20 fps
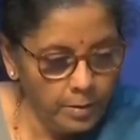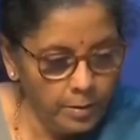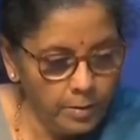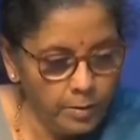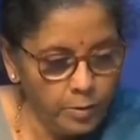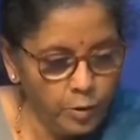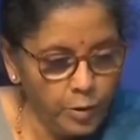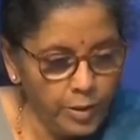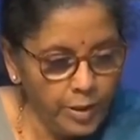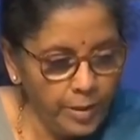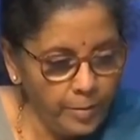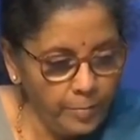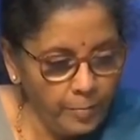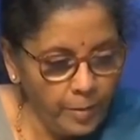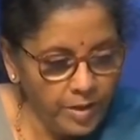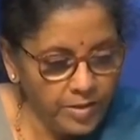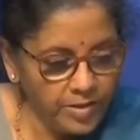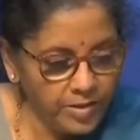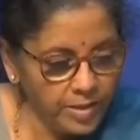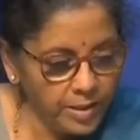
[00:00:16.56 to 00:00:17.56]
Today
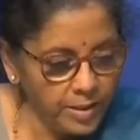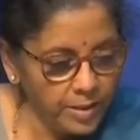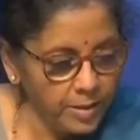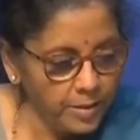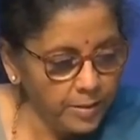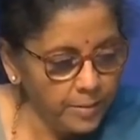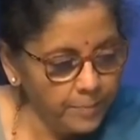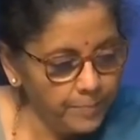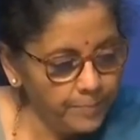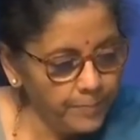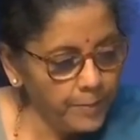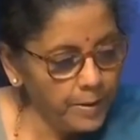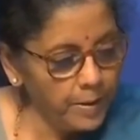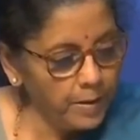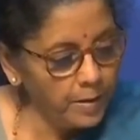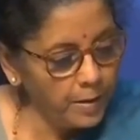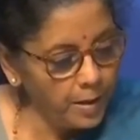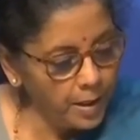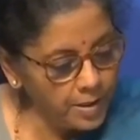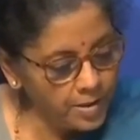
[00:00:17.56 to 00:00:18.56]
marks the
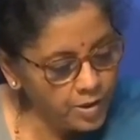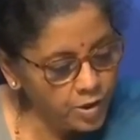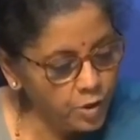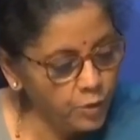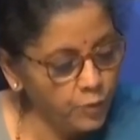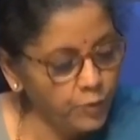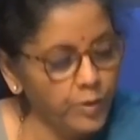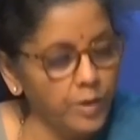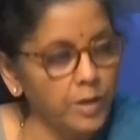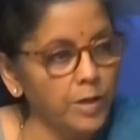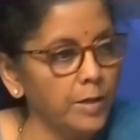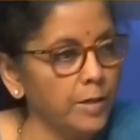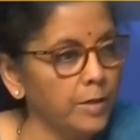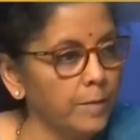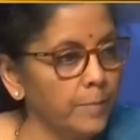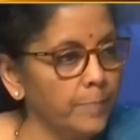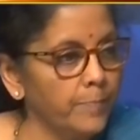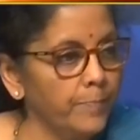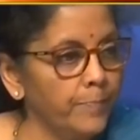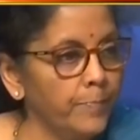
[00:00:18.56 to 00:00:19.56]
last of the
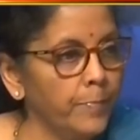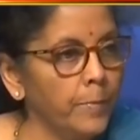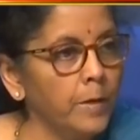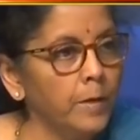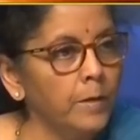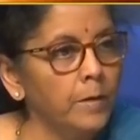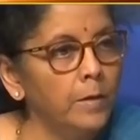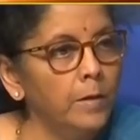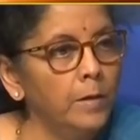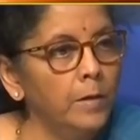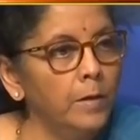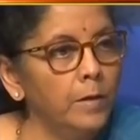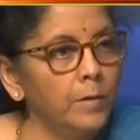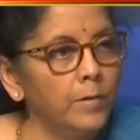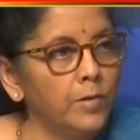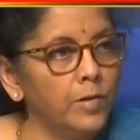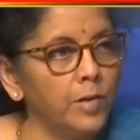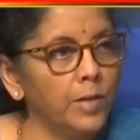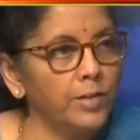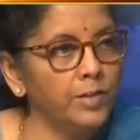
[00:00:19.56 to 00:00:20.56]

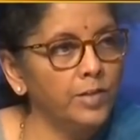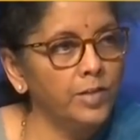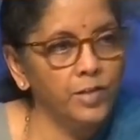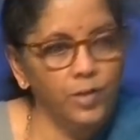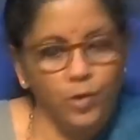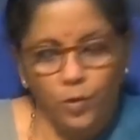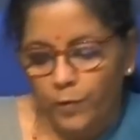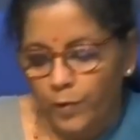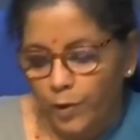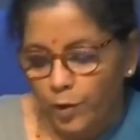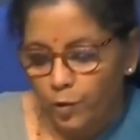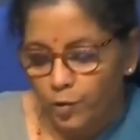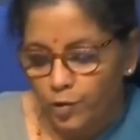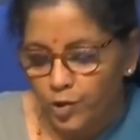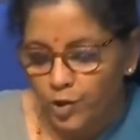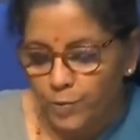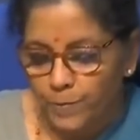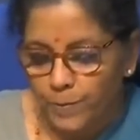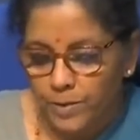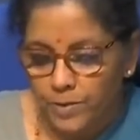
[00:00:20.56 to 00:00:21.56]
tranches of
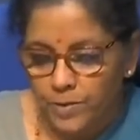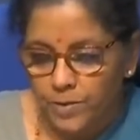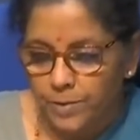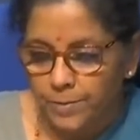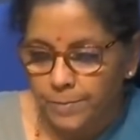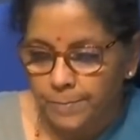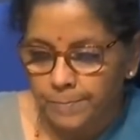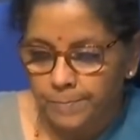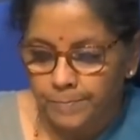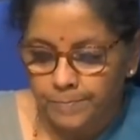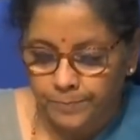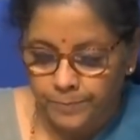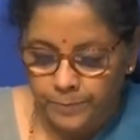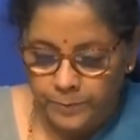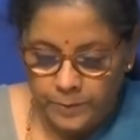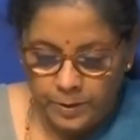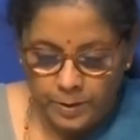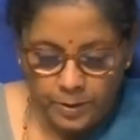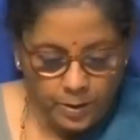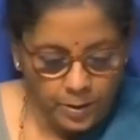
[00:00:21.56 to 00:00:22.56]
announcement
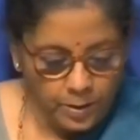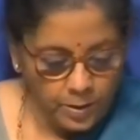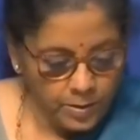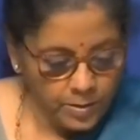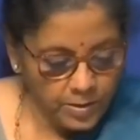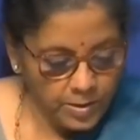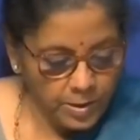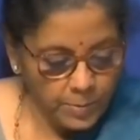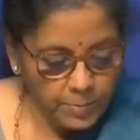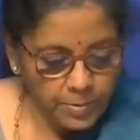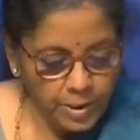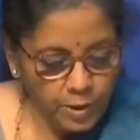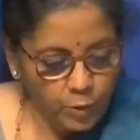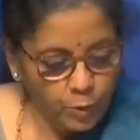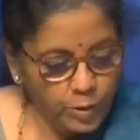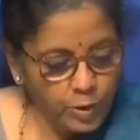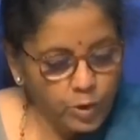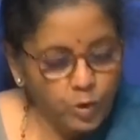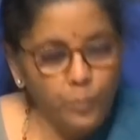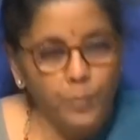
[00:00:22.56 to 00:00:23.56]

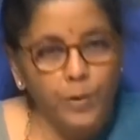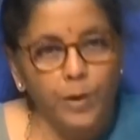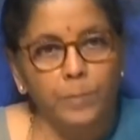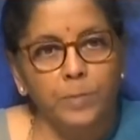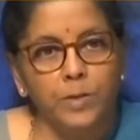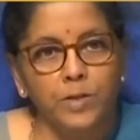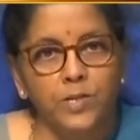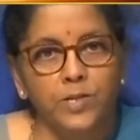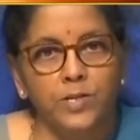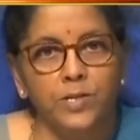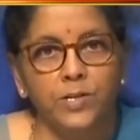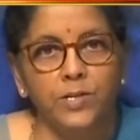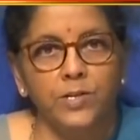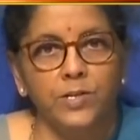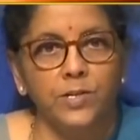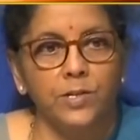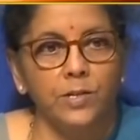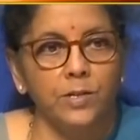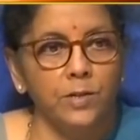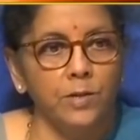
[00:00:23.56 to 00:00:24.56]
subsequent to Prime
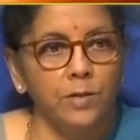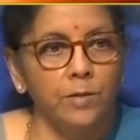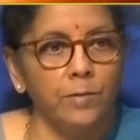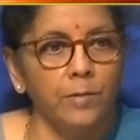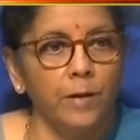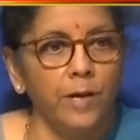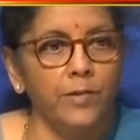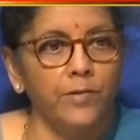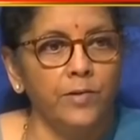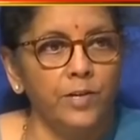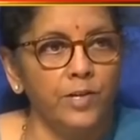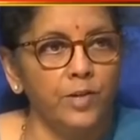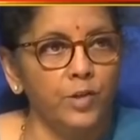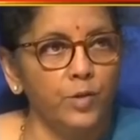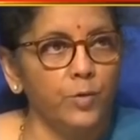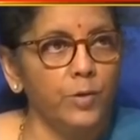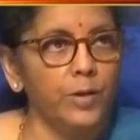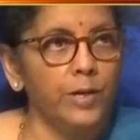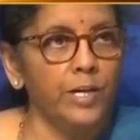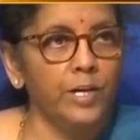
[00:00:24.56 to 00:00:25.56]
Minister's address
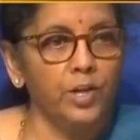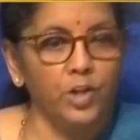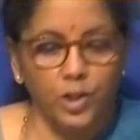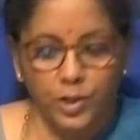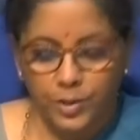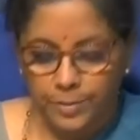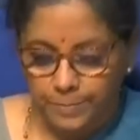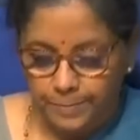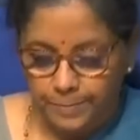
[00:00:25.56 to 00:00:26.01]
to the nation.